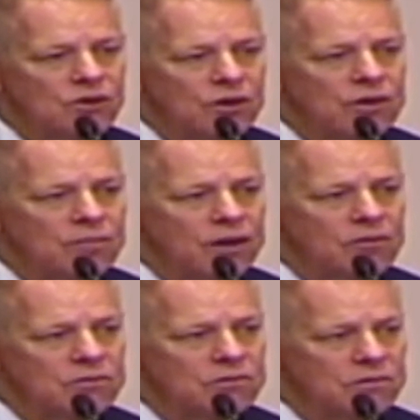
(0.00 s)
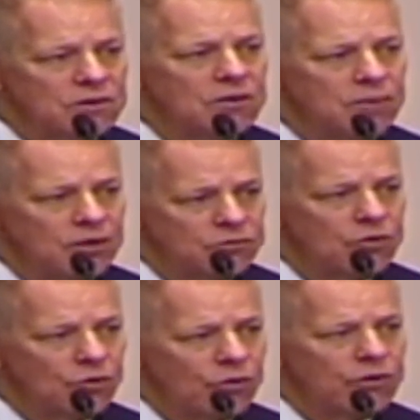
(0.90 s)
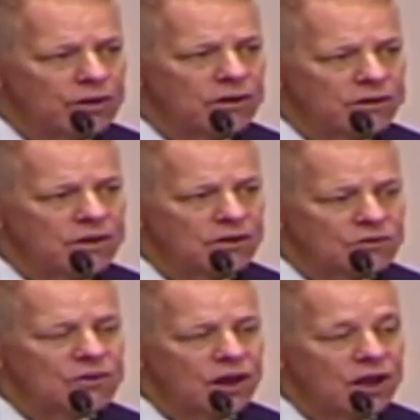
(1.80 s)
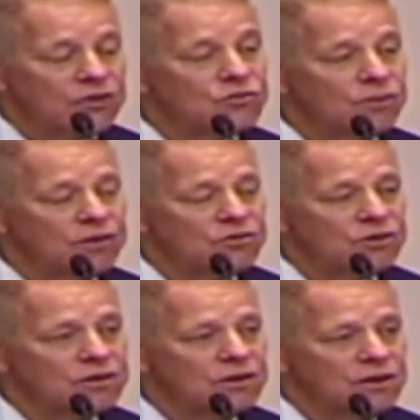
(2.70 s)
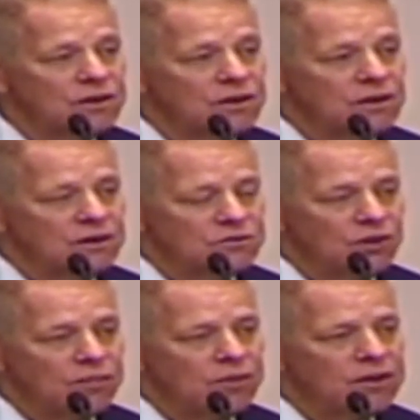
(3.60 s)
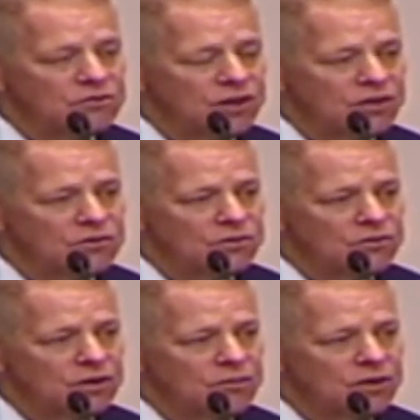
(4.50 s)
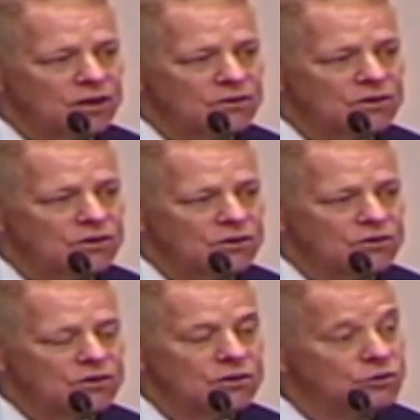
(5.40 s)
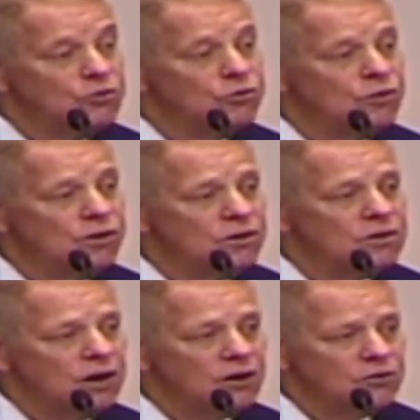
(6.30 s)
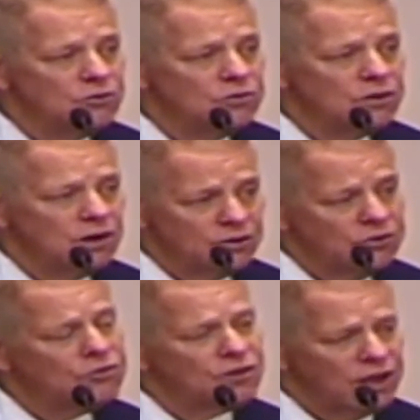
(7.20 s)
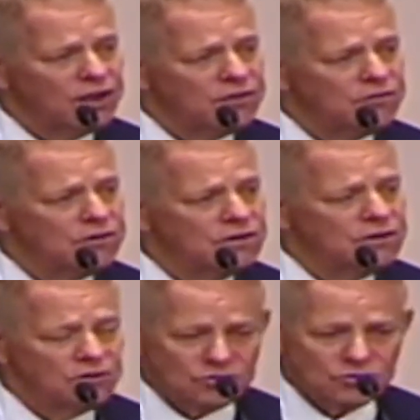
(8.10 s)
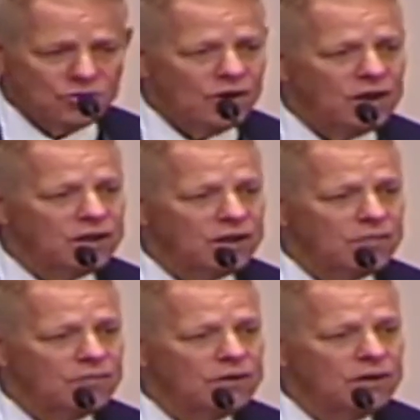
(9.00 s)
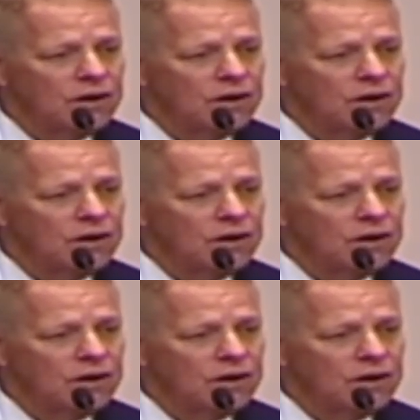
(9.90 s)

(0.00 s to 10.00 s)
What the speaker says: son about the Lord?" Yes. And I asked him. I said, "Jamie," his dad's name is Jamie. I said, "Are you saved?" Yes, sir, I am.